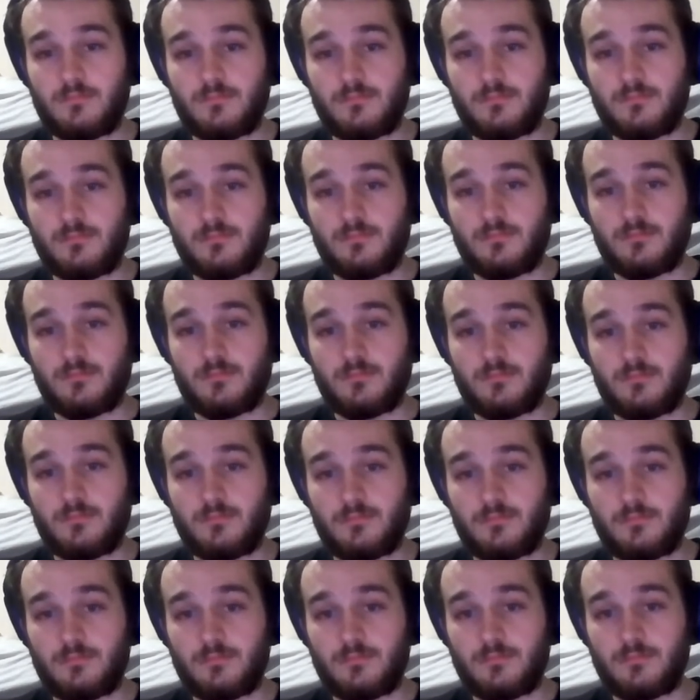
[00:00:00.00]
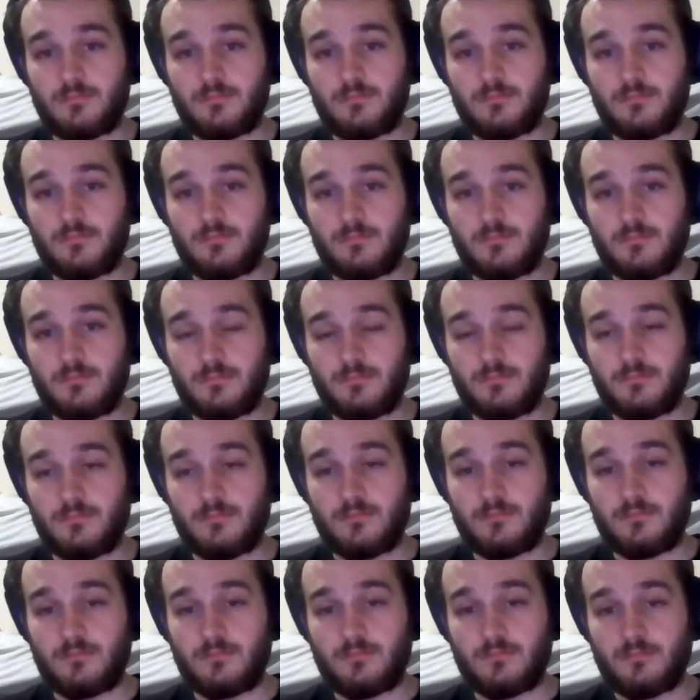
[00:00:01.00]

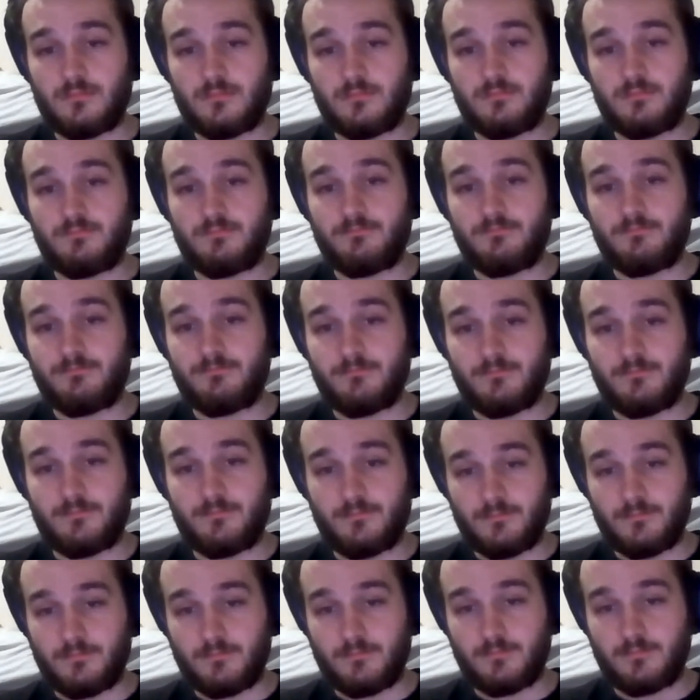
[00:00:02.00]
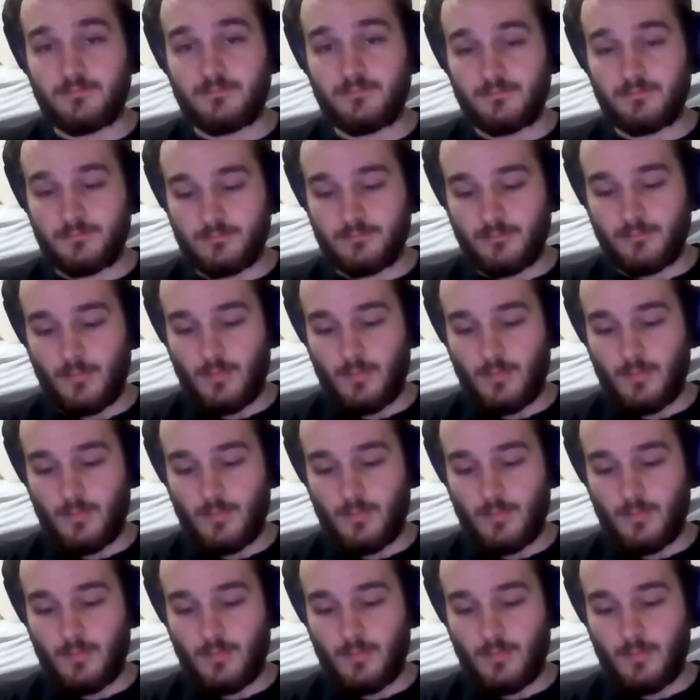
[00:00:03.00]
This person isn't speaking.